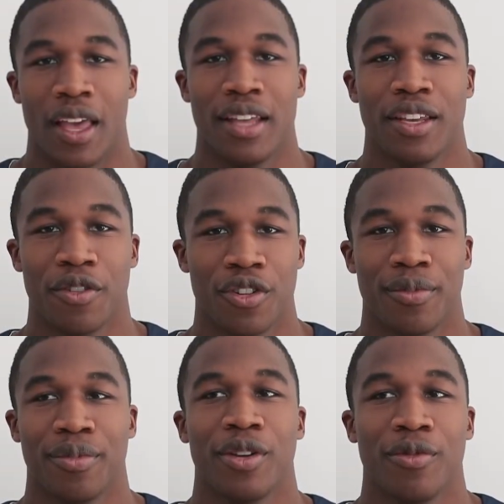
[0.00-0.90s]
I think we're going
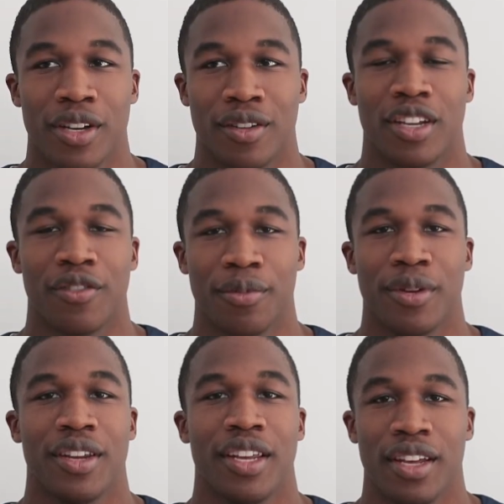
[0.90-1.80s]
to play well as long as
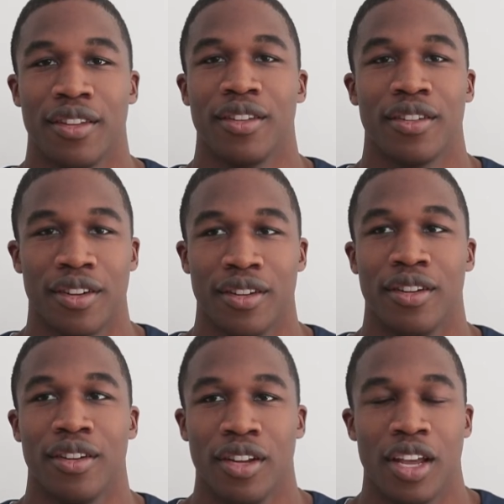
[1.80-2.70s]
we play together
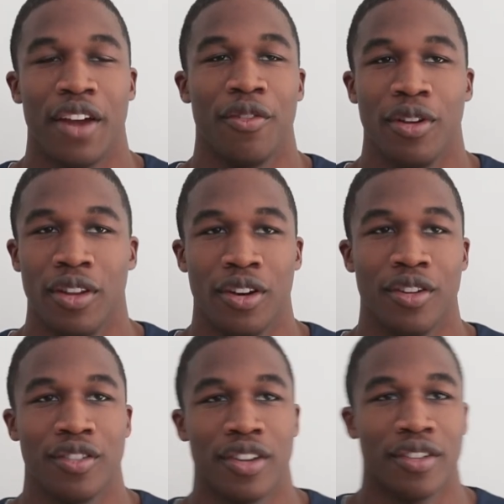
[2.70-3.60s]
and everyone
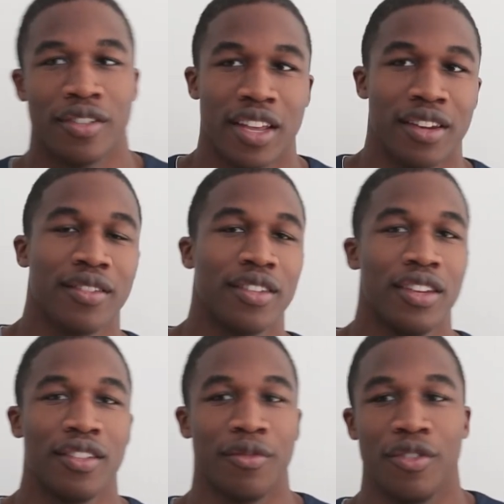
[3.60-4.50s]
learns each other's
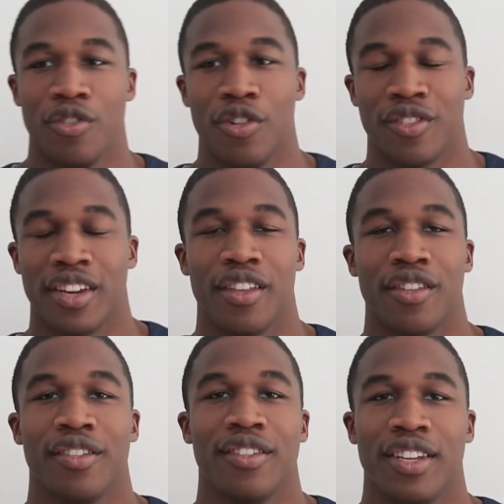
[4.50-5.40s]
tendencies and we grow
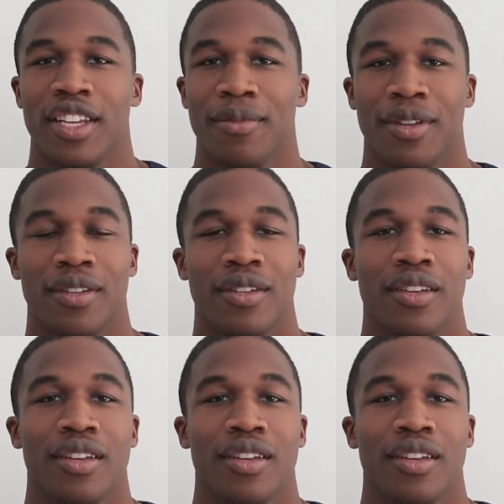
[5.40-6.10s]
together as a team and